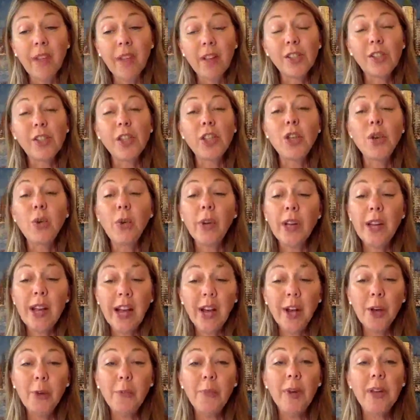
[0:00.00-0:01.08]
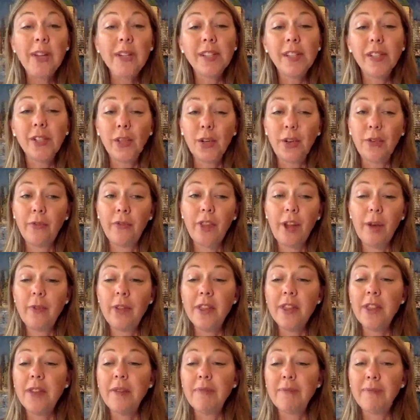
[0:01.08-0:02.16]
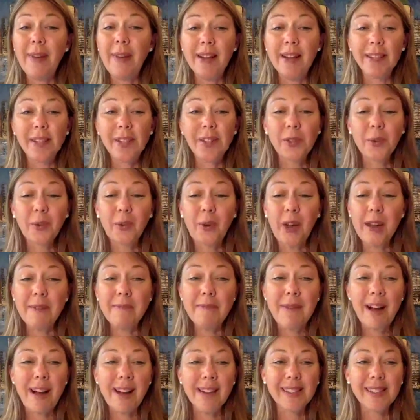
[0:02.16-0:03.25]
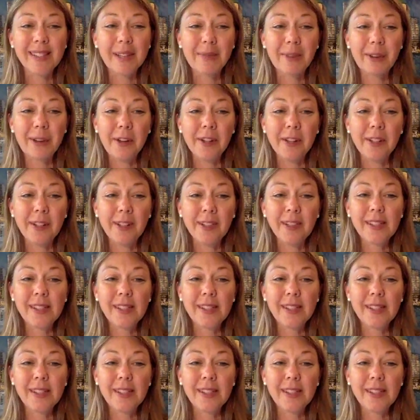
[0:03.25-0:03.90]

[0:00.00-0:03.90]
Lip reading: so you can help and serve them in the best way possible.